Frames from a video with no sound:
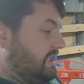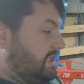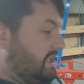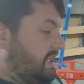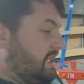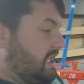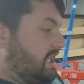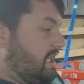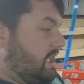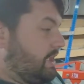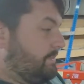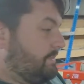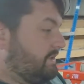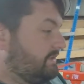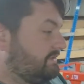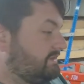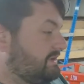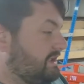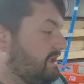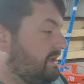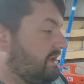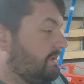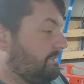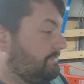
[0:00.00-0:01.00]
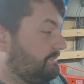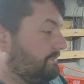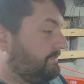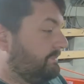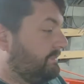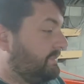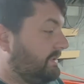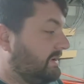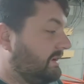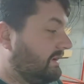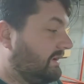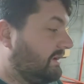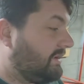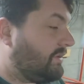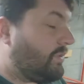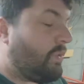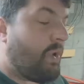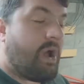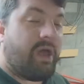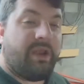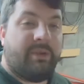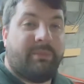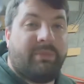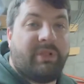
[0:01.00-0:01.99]
It's going to be
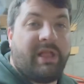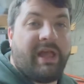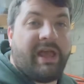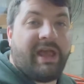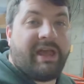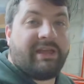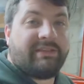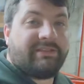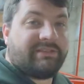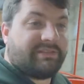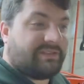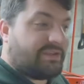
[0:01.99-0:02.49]
quite a blast,